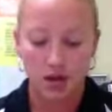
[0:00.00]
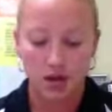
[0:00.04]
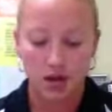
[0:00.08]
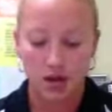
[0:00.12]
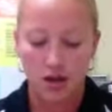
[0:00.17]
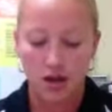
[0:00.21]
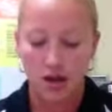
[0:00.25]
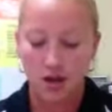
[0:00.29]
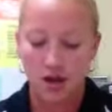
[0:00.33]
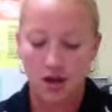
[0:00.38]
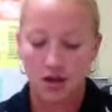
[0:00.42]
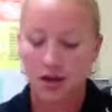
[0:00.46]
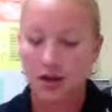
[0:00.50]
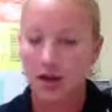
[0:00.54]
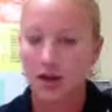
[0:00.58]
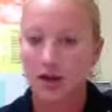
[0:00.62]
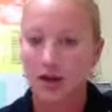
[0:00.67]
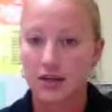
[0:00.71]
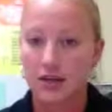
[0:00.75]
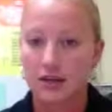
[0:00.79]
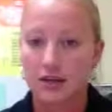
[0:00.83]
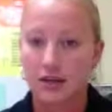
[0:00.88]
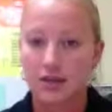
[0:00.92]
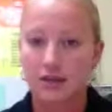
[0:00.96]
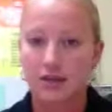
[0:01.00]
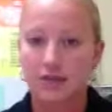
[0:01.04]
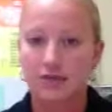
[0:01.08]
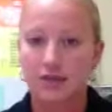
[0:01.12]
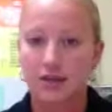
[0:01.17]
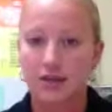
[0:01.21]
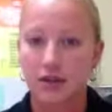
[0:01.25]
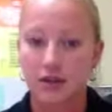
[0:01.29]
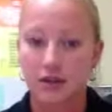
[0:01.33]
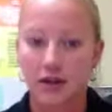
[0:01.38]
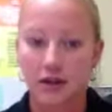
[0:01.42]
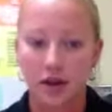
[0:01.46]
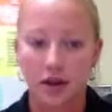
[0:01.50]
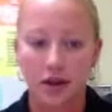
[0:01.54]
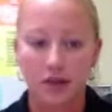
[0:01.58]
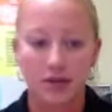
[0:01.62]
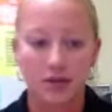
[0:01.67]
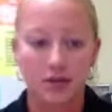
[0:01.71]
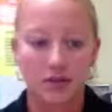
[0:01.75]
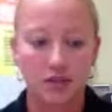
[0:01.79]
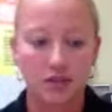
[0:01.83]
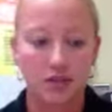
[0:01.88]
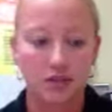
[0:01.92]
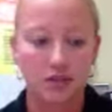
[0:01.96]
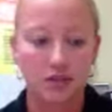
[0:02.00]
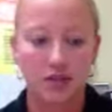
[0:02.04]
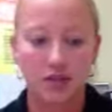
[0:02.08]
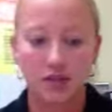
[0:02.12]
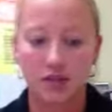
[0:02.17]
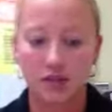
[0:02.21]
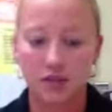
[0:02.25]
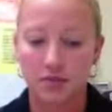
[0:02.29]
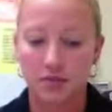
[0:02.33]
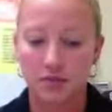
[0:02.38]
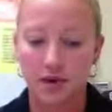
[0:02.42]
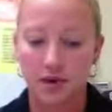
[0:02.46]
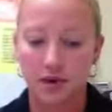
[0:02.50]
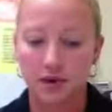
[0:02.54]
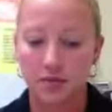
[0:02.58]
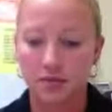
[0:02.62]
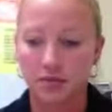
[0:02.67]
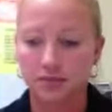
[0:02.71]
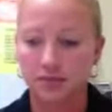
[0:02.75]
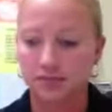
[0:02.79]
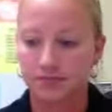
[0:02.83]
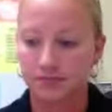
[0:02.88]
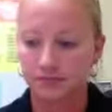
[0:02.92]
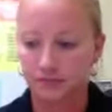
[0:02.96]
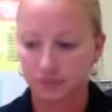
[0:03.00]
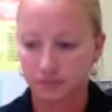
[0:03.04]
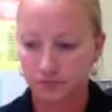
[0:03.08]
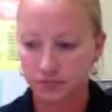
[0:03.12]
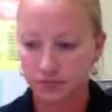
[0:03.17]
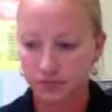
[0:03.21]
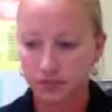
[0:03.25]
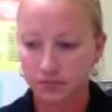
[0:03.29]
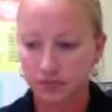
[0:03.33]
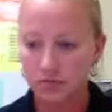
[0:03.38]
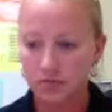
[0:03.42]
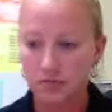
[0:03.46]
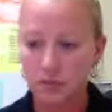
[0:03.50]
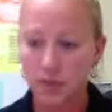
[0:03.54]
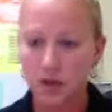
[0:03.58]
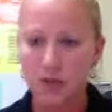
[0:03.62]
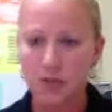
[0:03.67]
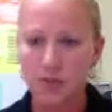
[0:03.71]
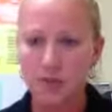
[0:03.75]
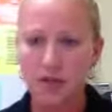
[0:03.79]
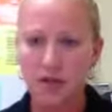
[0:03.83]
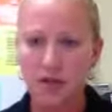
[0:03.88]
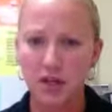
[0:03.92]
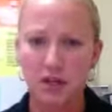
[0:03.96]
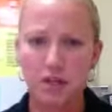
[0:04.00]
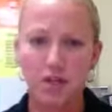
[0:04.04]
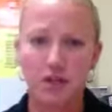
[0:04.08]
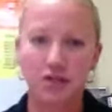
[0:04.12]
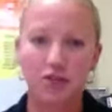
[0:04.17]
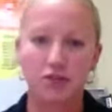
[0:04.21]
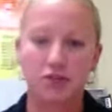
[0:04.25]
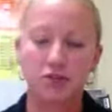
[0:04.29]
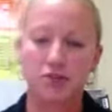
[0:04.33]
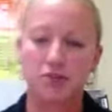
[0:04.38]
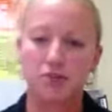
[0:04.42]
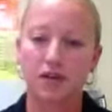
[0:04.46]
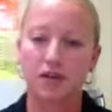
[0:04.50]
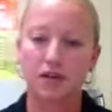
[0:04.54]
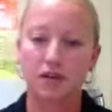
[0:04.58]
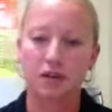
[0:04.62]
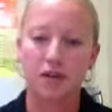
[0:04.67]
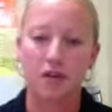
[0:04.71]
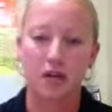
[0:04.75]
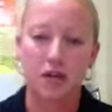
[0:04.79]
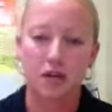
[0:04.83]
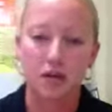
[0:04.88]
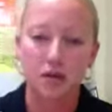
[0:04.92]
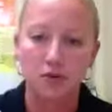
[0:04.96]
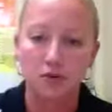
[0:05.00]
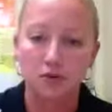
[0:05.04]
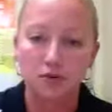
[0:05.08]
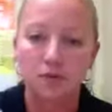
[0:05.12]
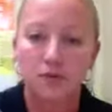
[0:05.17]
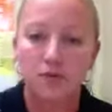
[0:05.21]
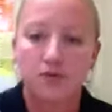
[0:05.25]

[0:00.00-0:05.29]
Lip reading: And I guess that's everything I have to discuss about ability-based grouping. Thank you.